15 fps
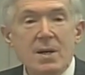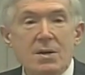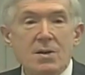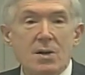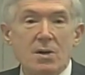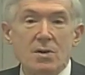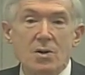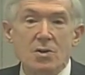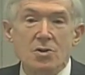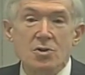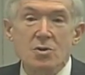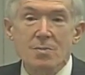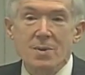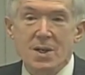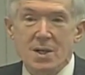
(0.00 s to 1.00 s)
nearly
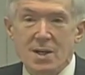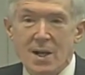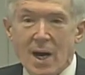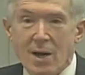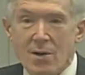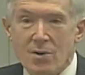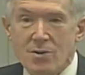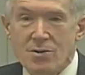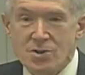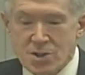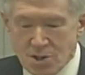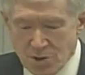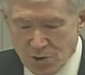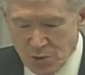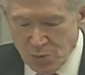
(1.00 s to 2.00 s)
$2 million
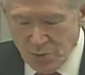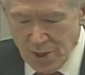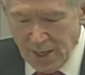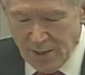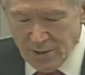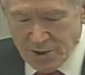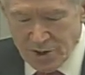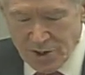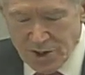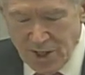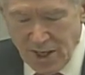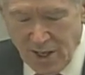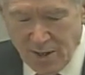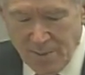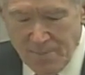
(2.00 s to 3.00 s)
in
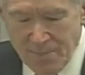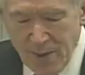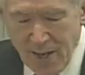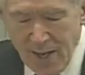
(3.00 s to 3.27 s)
2010.